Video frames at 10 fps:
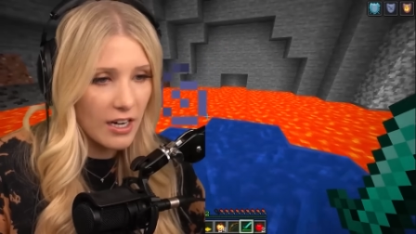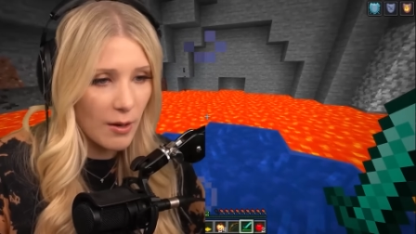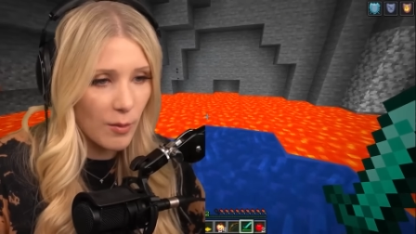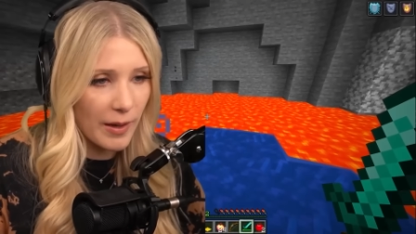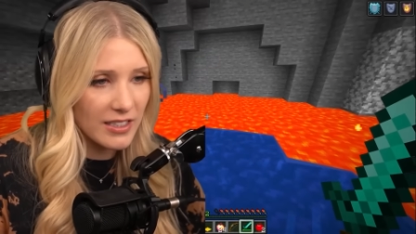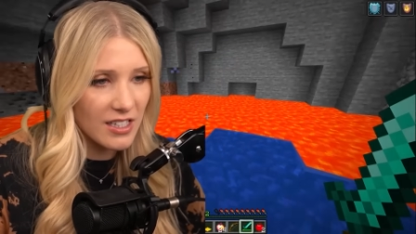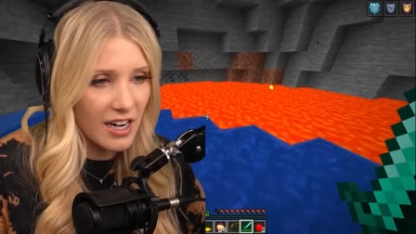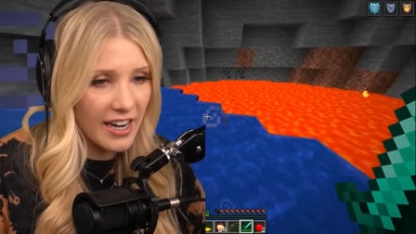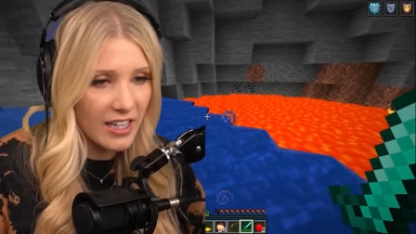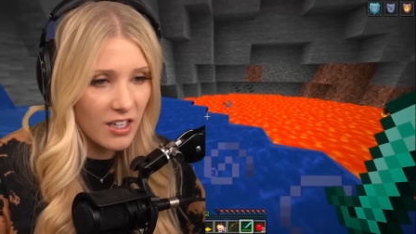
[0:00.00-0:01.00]
I'm about to
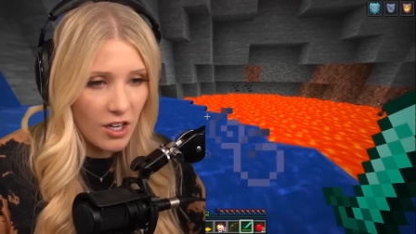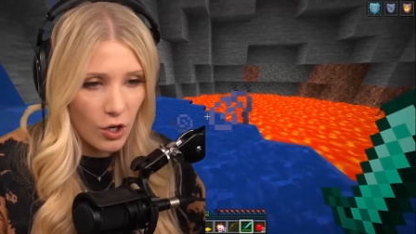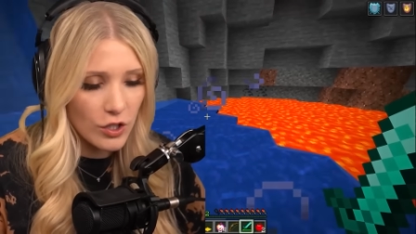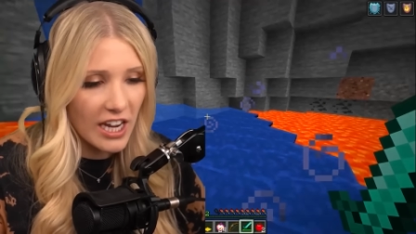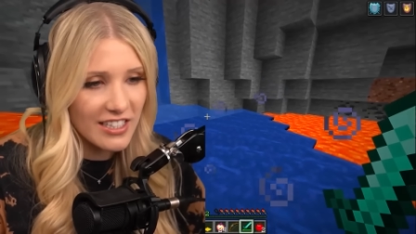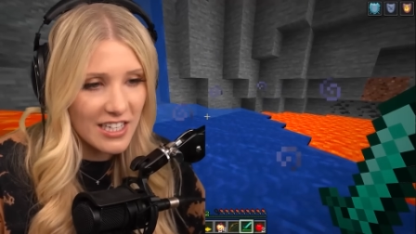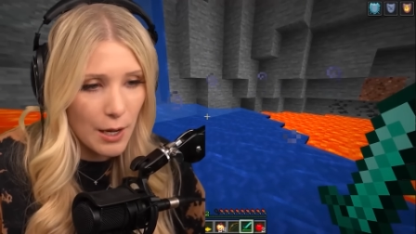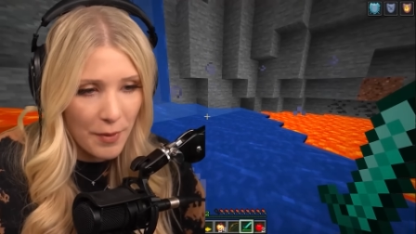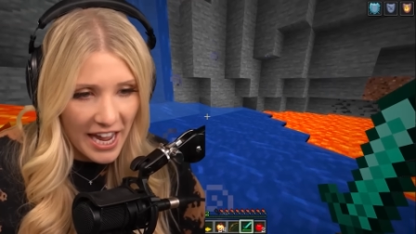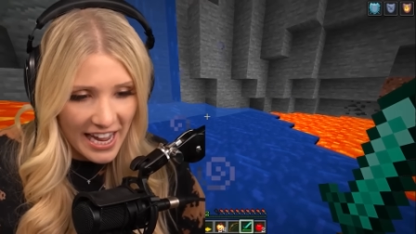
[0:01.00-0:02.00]
die. Hold on,
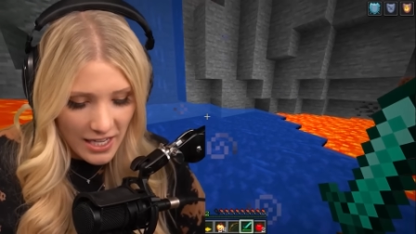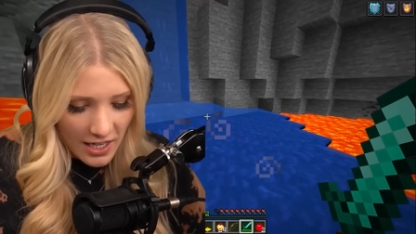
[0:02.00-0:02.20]
TP.